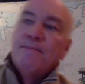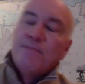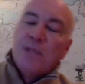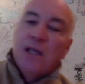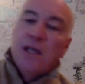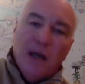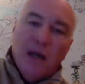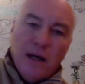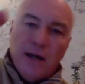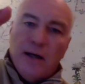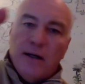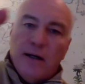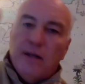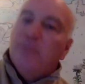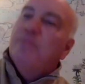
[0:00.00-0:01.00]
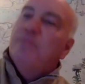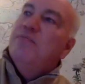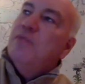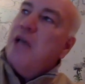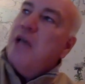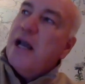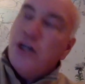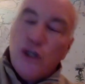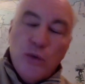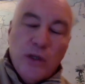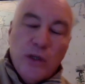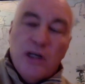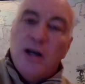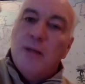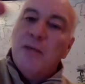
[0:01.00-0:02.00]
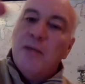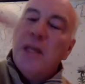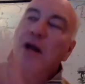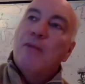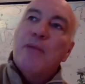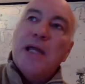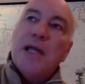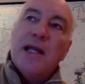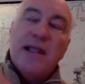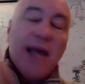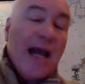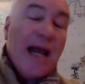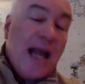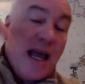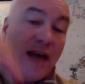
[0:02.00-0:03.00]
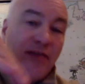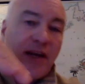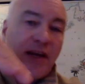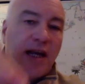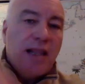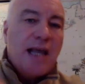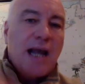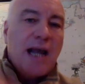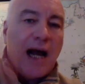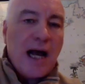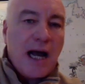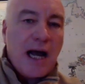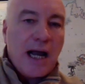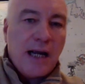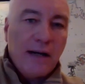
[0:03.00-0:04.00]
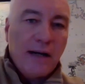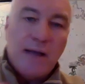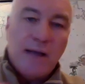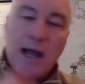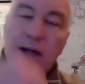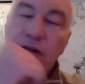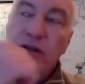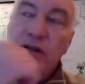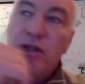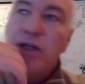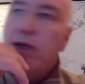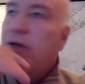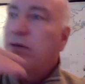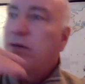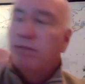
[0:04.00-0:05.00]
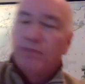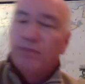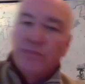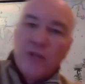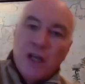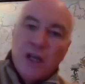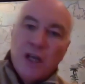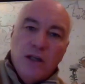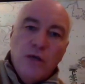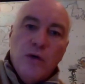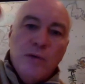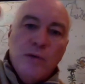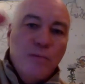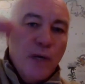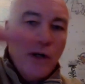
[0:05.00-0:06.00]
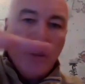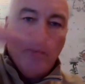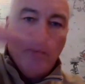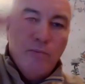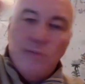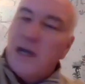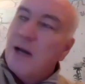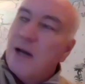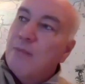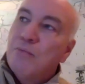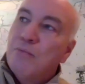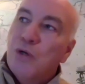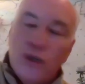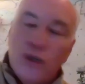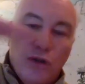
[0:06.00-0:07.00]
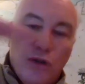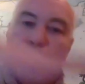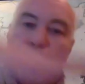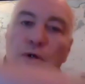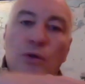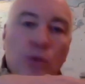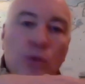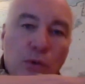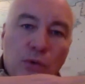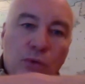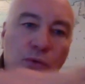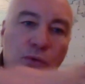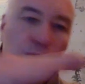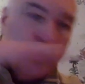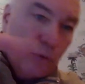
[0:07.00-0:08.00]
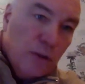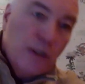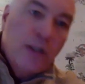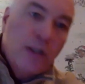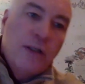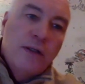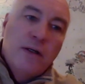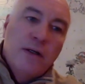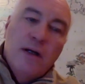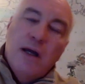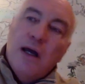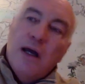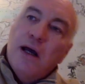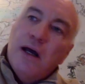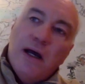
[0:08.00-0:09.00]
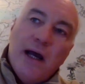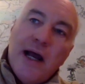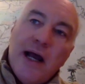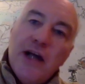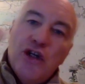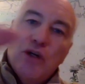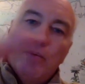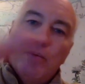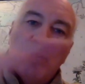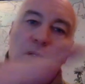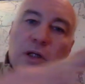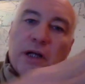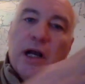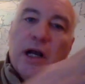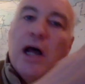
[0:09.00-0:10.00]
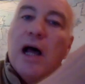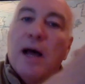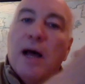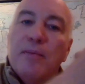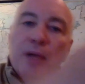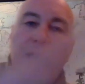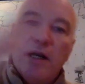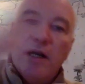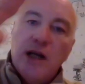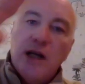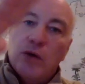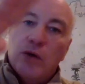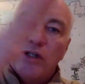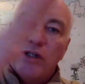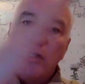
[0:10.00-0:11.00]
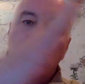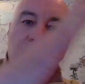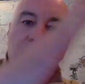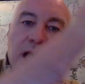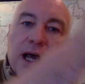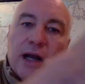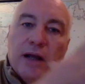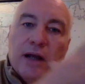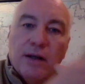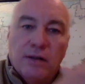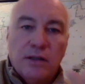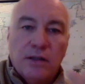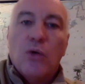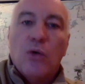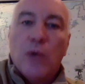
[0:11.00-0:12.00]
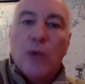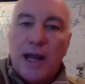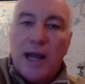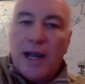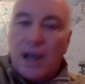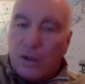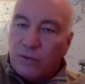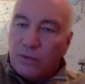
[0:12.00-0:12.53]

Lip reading: as you would come, being that heavy and that high altitude, you would kind of mush through as you're pulling up, and you were still kind of going down.